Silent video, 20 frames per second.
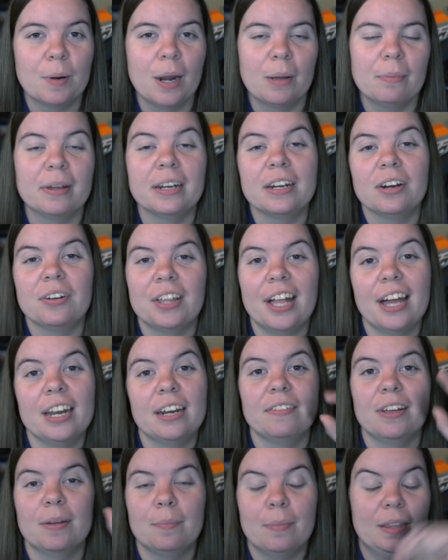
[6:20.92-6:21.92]
probably near the
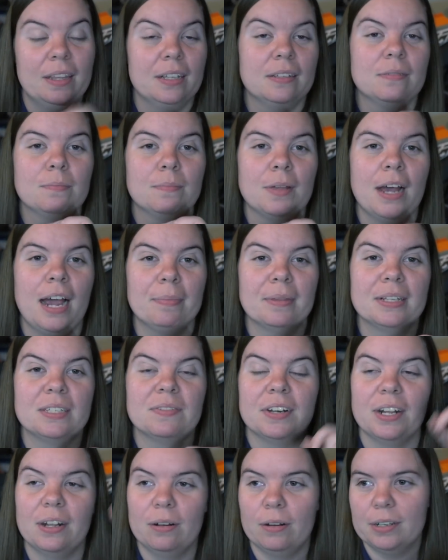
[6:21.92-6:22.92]
end of it by the time
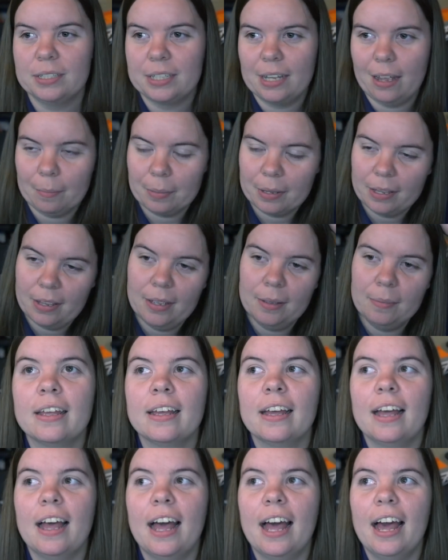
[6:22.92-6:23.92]
this video goes up.
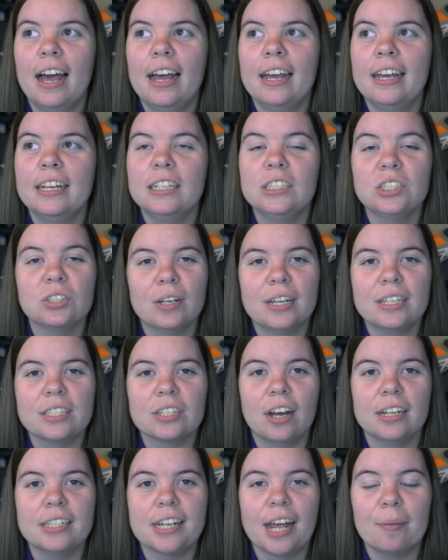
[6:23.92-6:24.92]
I enjoy his
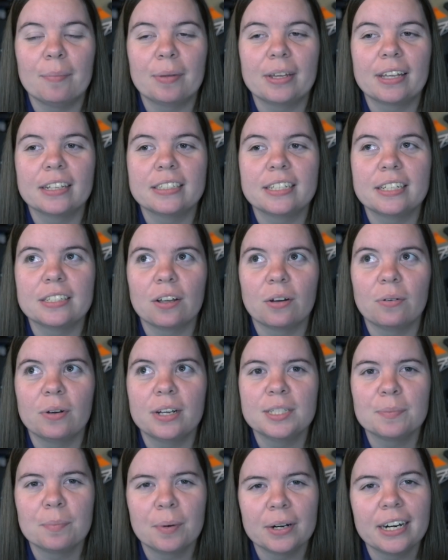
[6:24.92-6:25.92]
content because he's
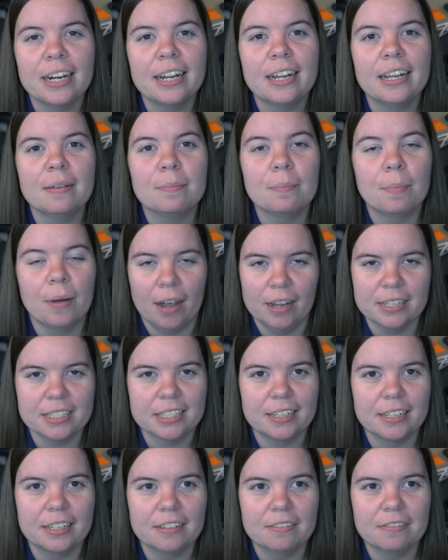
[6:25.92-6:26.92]
always pretty
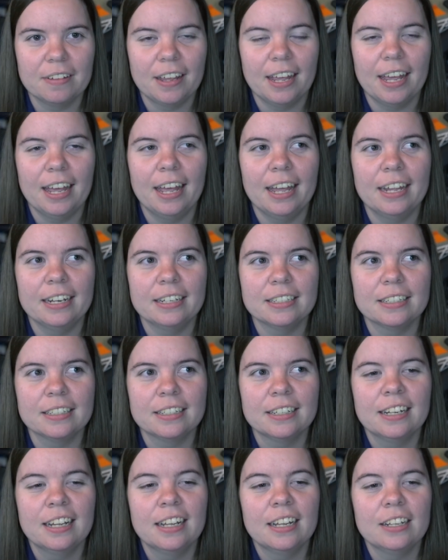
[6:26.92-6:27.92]
positive, and
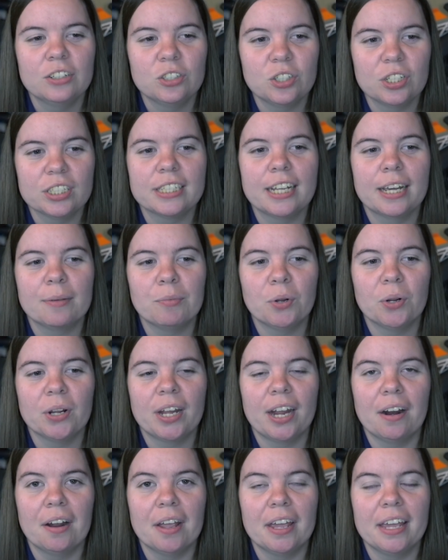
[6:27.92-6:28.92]
just like
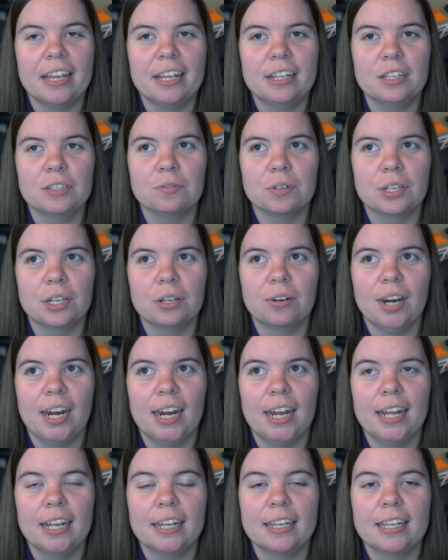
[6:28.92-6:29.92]
MotoKari, he's really
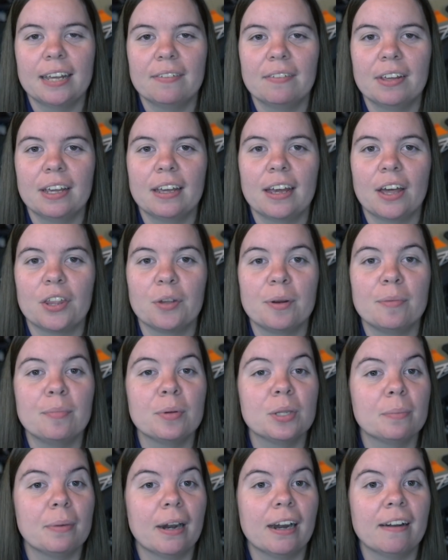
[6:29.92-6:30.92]
great at giving other
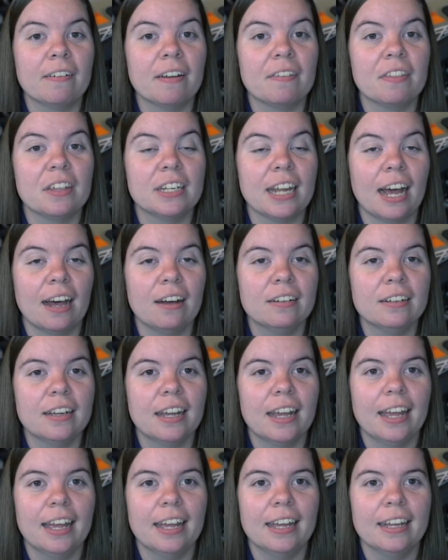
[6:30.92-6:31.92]
people the benefit of the doubt
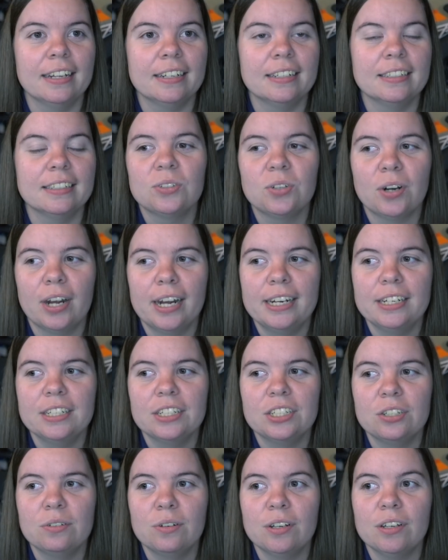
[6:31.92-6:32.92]
and trying
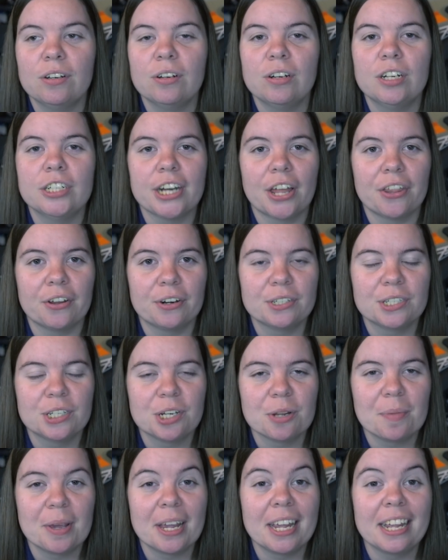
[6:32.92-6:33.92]
to encourage others
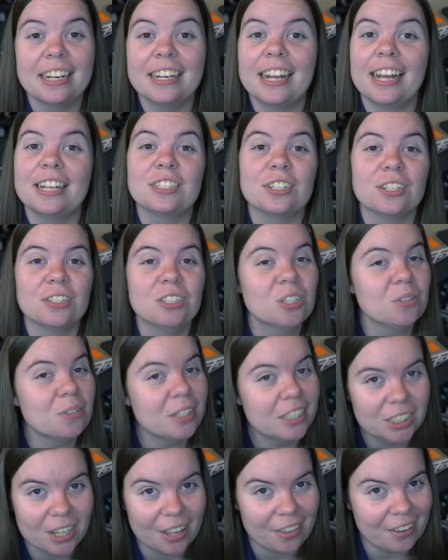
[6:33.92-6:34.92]
to be nicer to
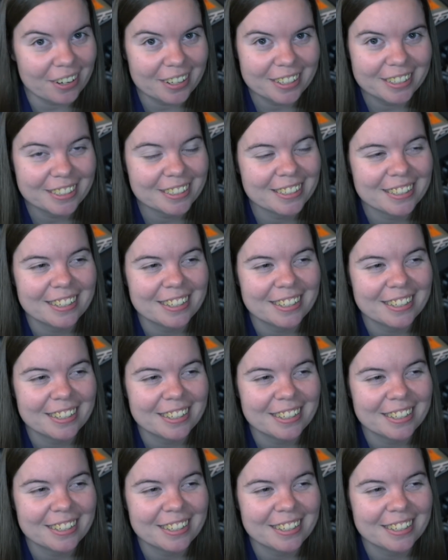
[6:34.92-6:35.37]
each other,